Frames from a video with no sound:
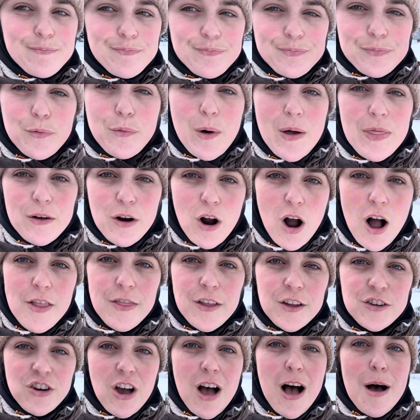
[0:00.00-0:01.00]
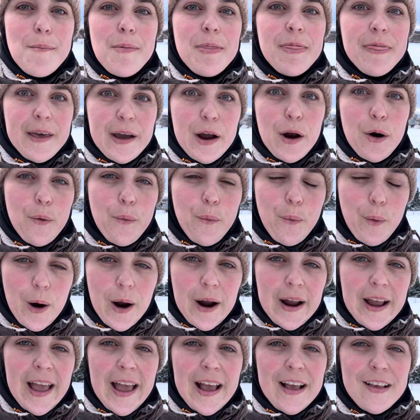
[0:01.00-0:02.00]
when they're on the job, they're
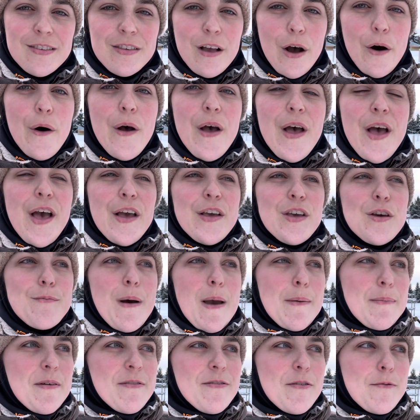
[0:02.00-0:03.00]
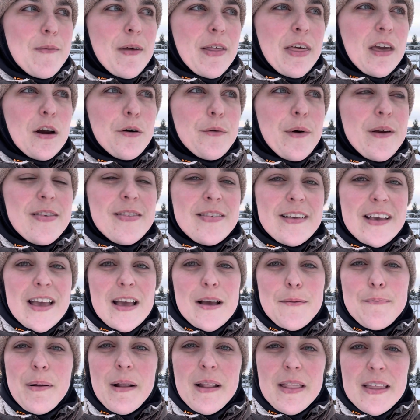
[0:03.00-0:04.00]
working. So you might be familiar with
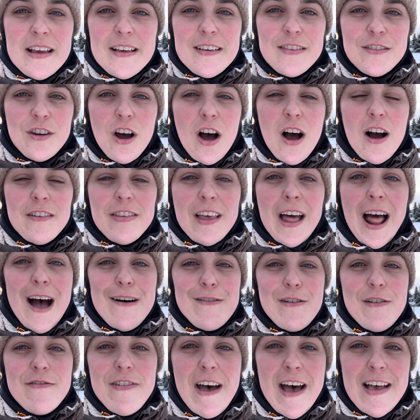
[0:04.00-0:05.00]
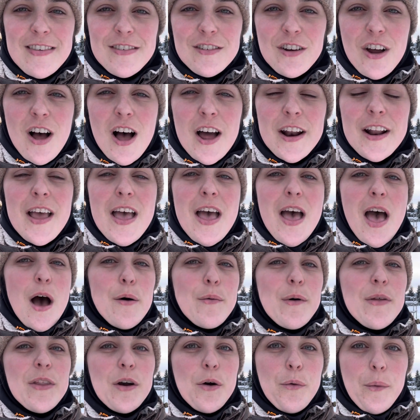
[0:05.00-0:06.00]
seeing police dogs that have a vest on,
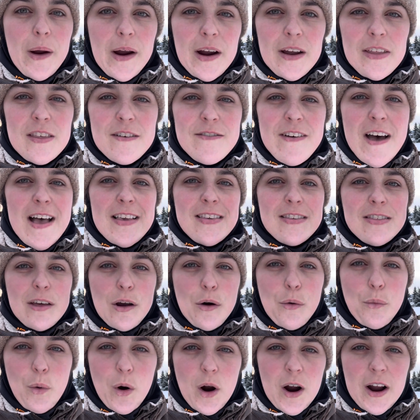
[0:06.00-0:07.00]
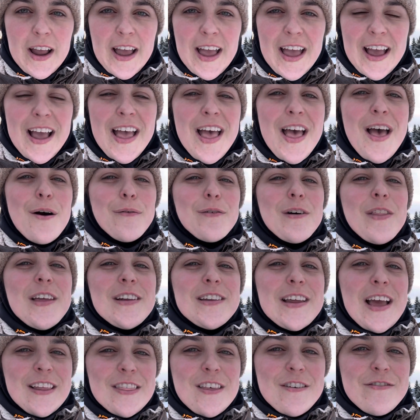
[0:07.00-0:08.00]
and when they're wearing the vest, they're working. When they
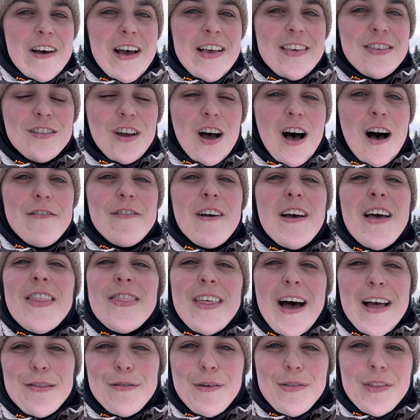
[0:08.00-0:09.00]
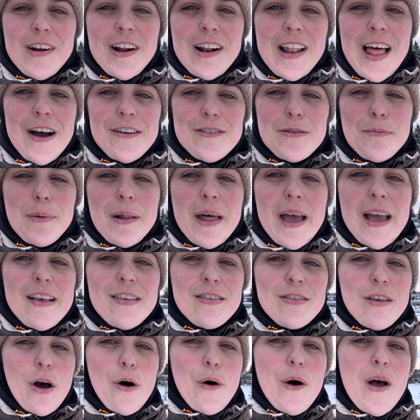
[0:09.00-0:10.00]
take the vest off, that's when they're allowed to play.
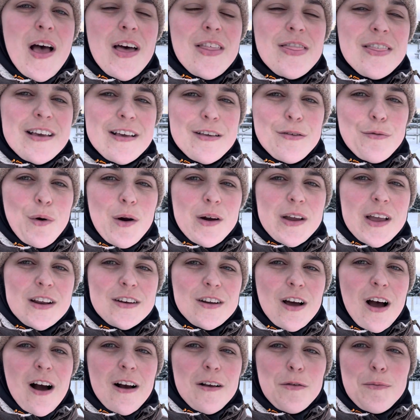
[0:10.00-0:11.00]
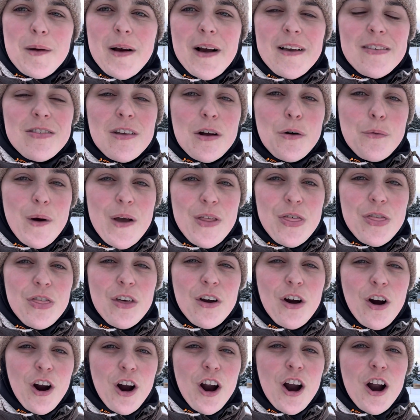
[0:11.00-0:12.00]
So these working dogs, because they're with
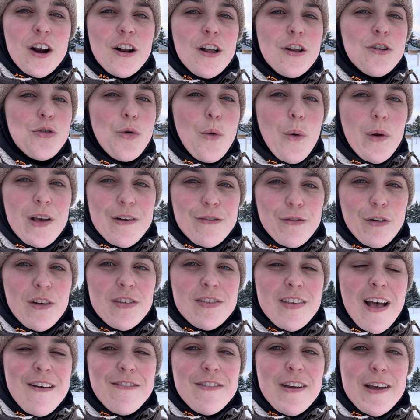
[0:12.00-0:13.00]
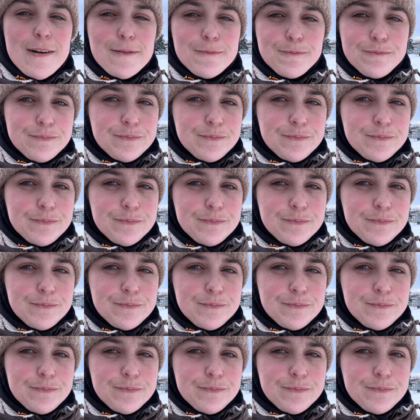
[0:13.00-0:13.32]
the herd 24/7,